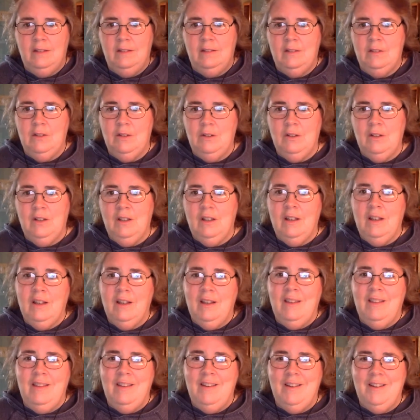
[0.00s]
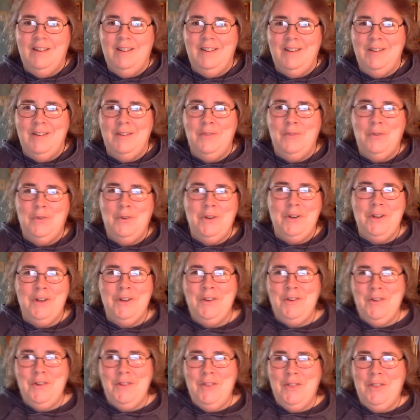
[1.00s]
So they're at
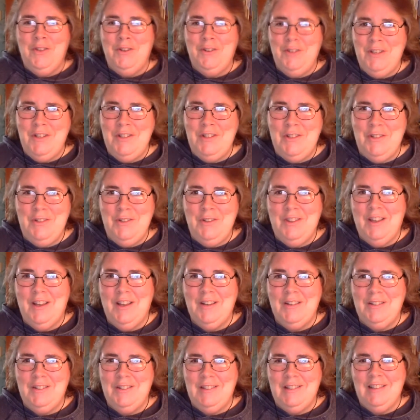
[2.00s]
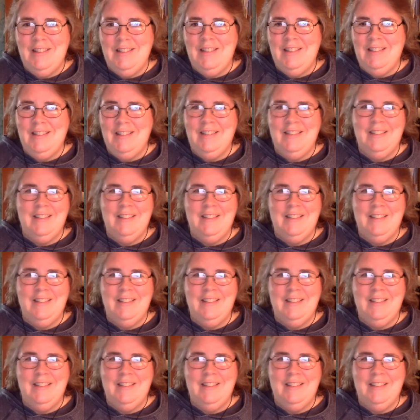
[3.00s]
432,000